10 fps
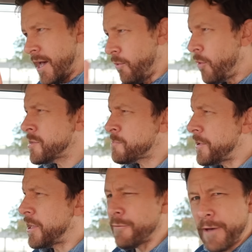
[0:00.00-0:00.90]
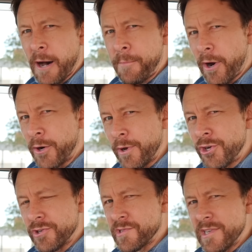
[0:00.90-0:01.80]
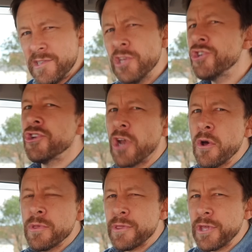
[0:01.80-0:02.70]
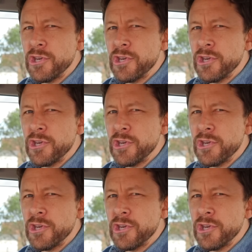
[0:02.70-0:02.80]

And while we're speaking of alpine regions, did you know that the